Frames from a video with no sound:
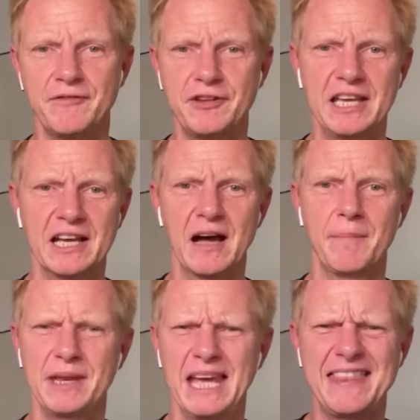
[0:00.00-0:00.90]
Tiffany and
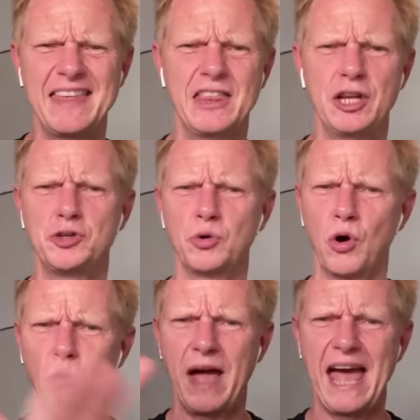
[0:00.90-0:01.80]
Company, and then the
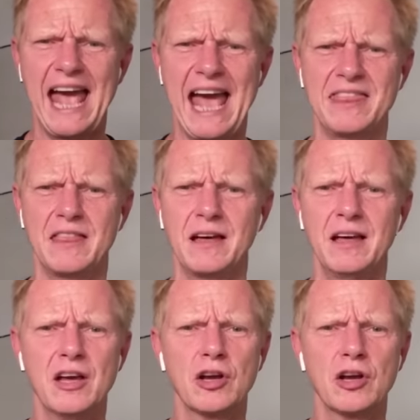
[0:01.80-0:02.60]
doorway and the